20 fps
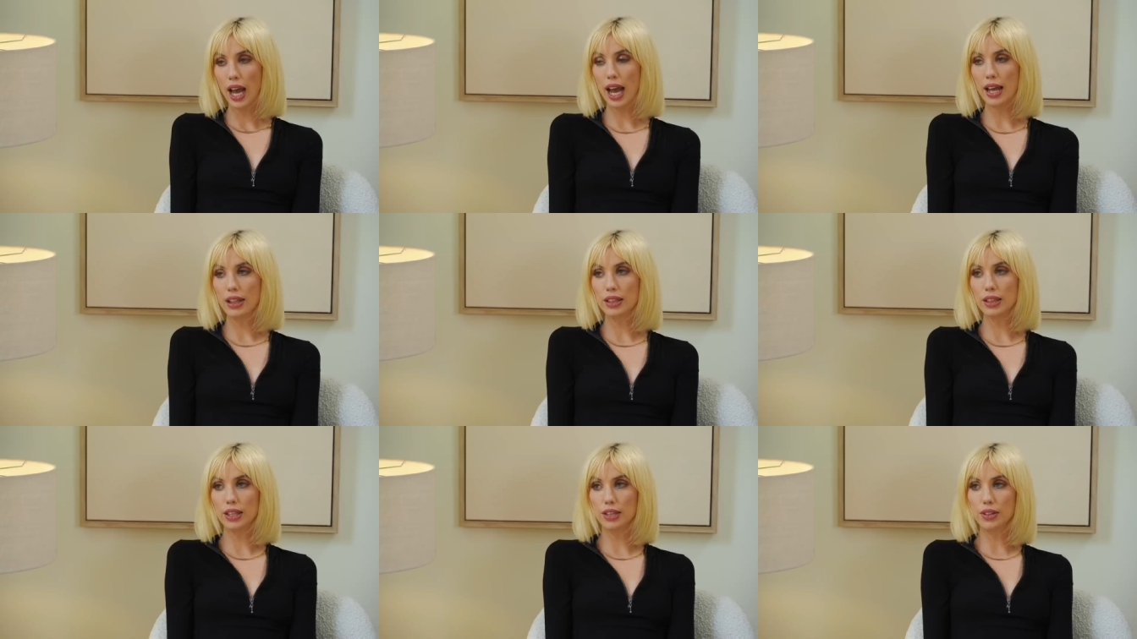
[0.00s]

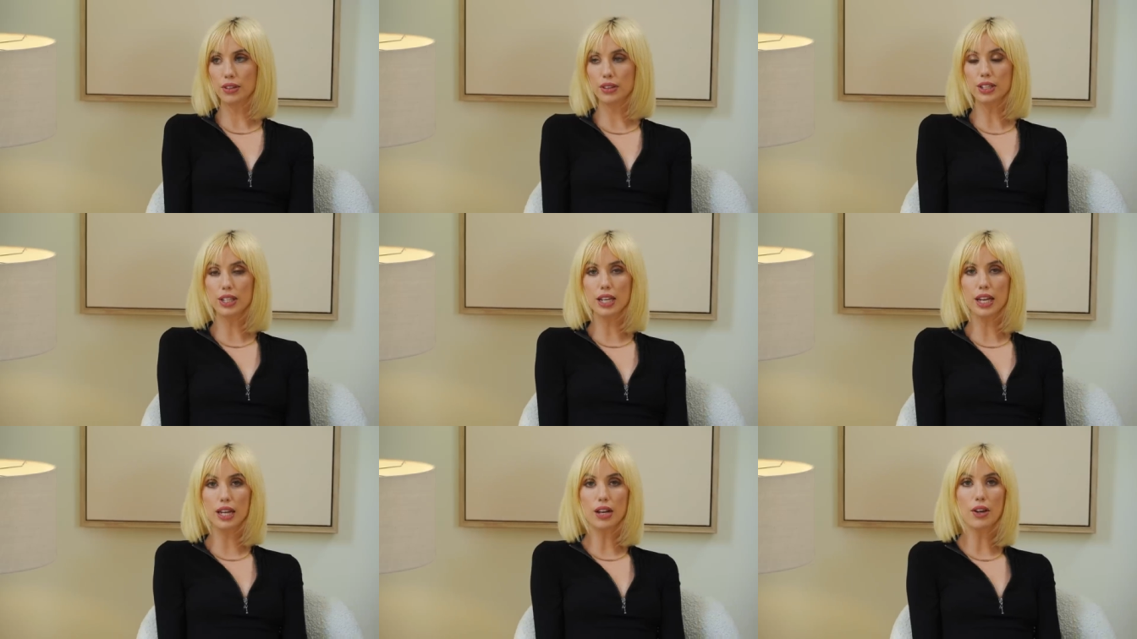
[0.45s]
And
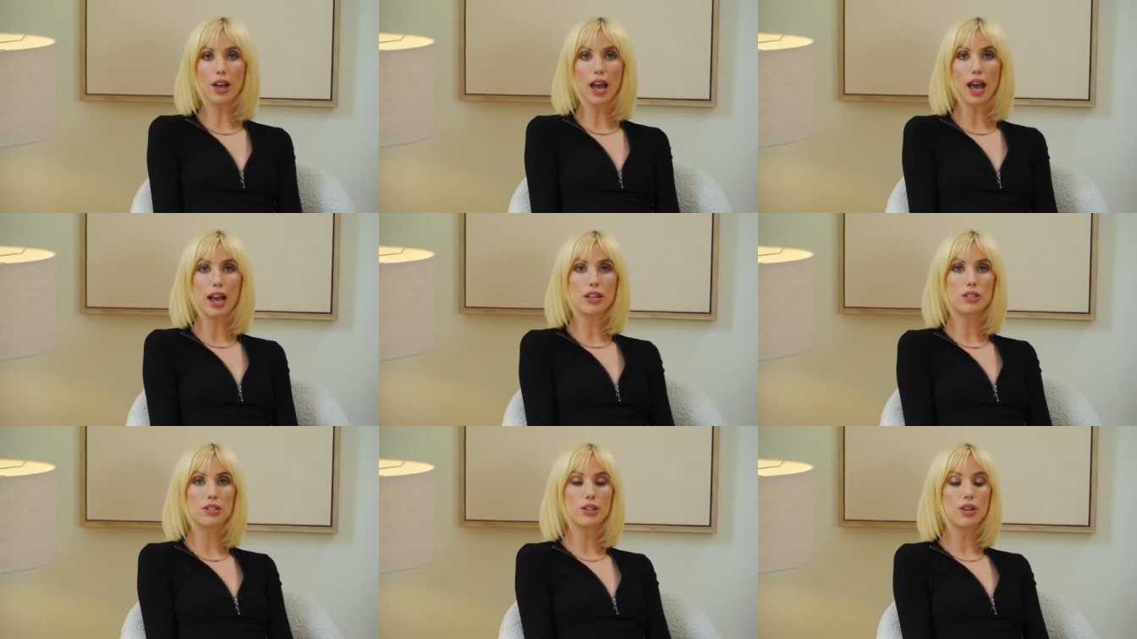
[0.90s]
literally,
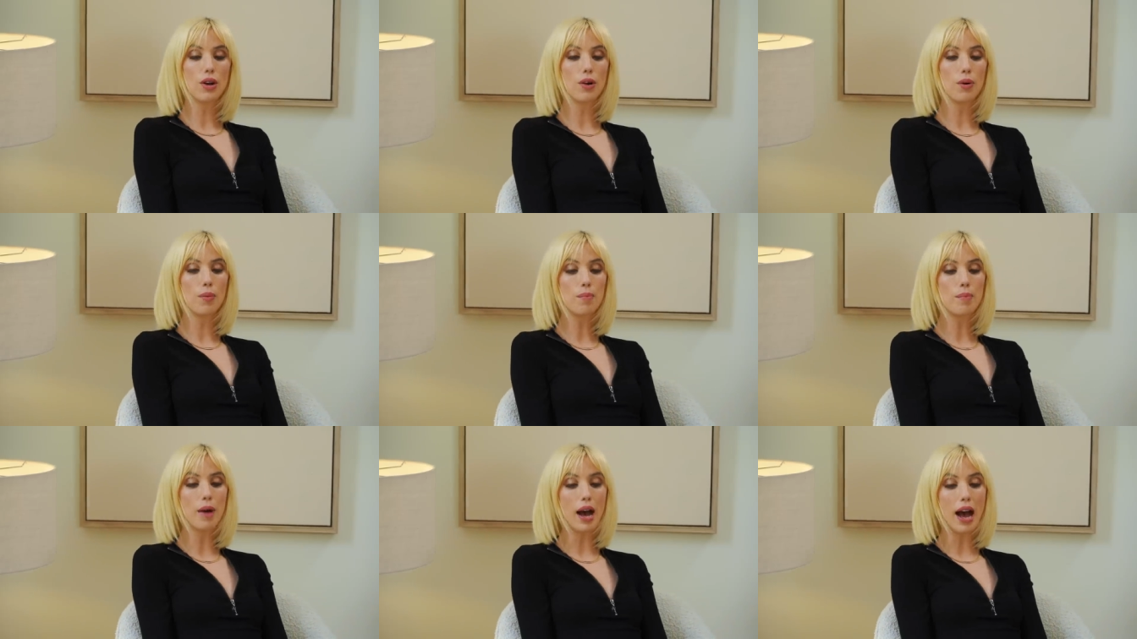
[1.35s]
okay.
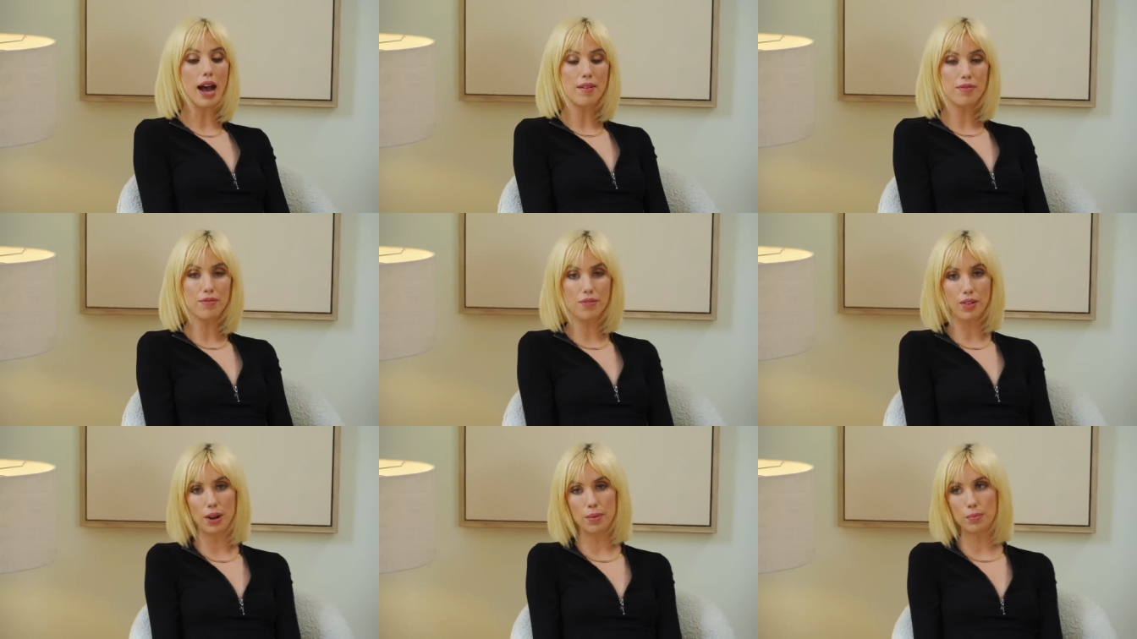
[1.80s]
So my
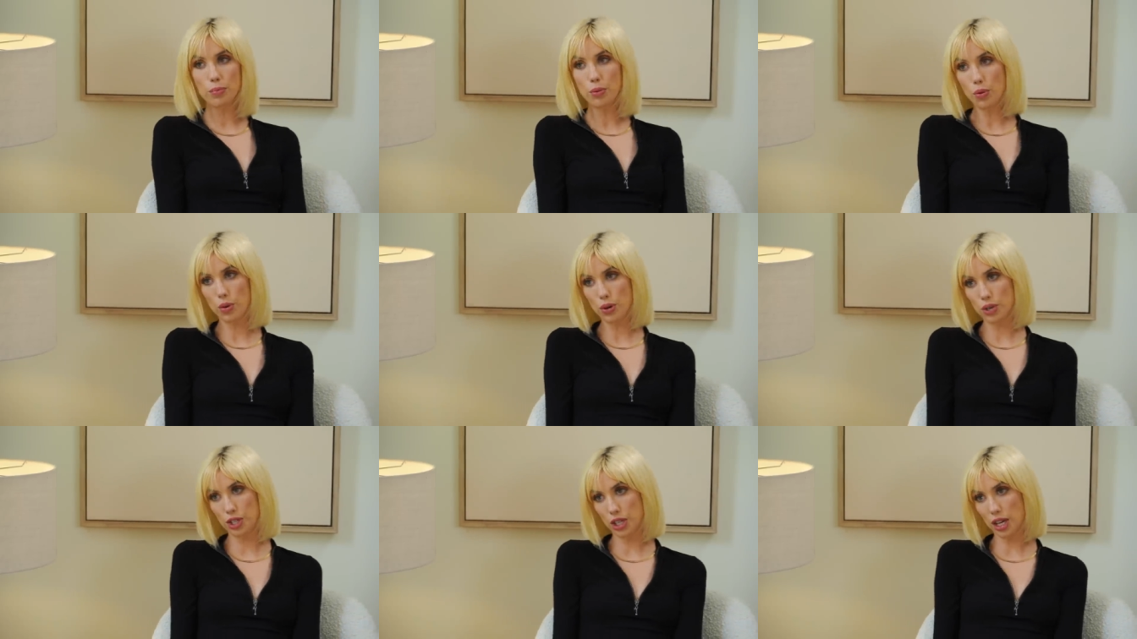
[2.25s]
friend
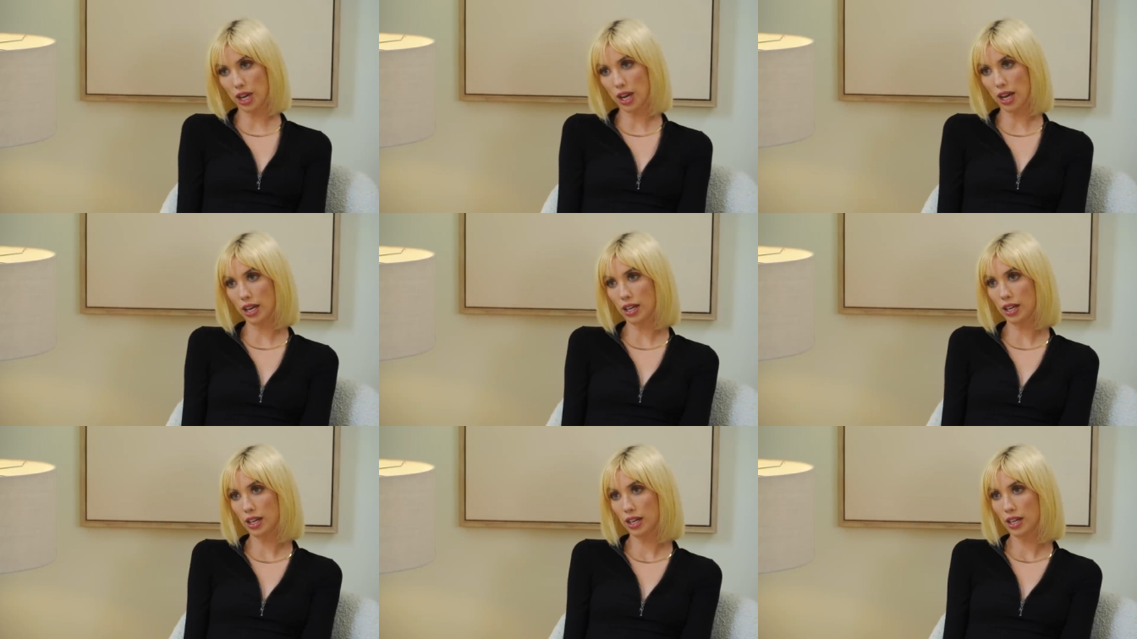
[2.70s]

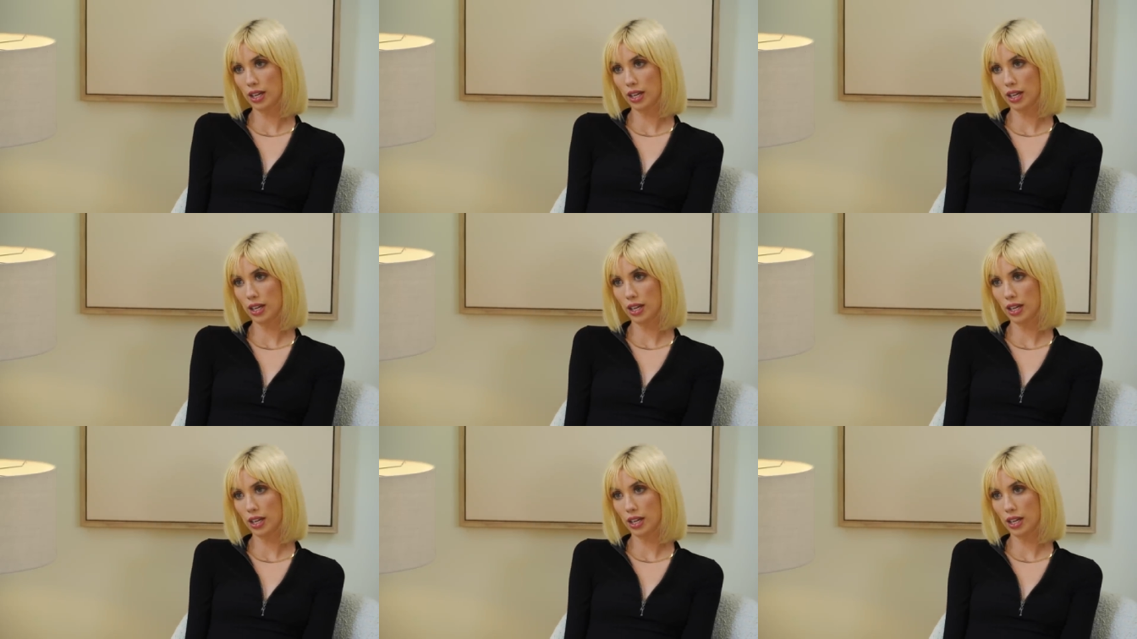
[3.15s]
Portia.